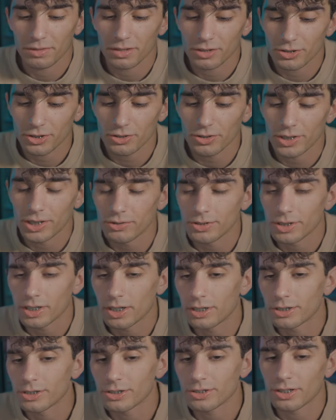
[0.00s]
so he was
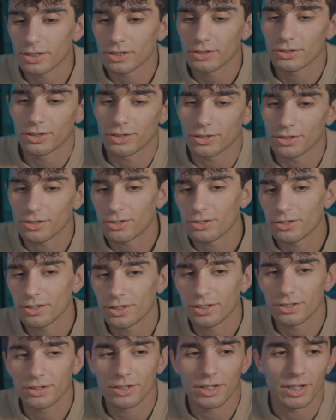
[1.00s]
kind of just like, look,
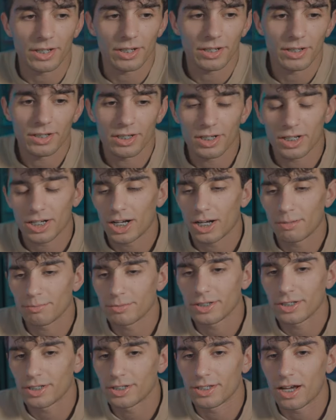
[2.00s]
Arya, like, I'm
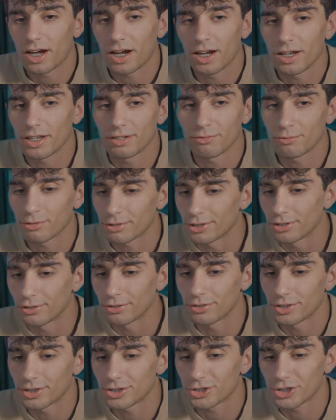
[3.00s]
gonna die
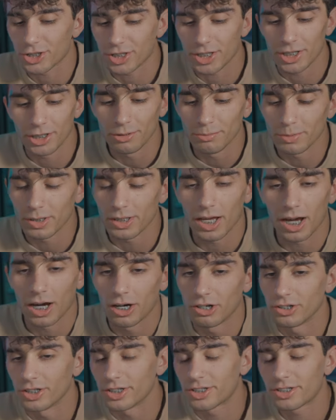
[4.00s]
regardless. Just kill me
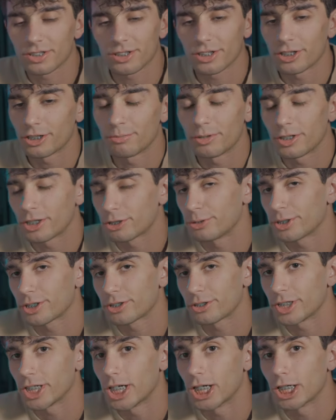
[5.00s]
now. It's gonna be a
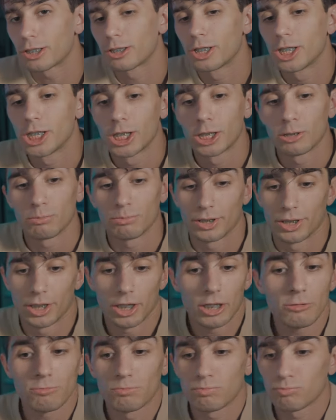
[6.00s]
quicker death. But
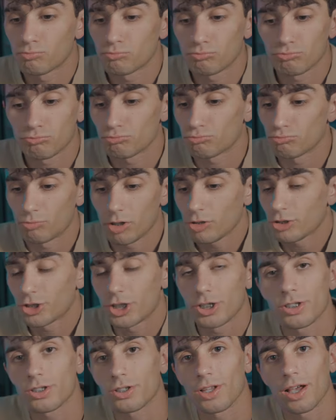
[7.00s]
no, no,
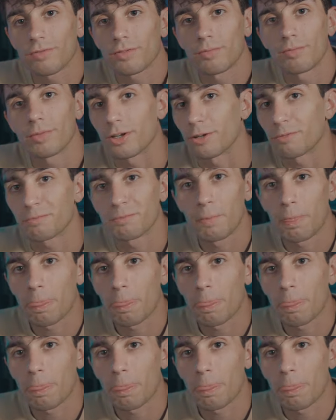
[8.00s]
she just left him there.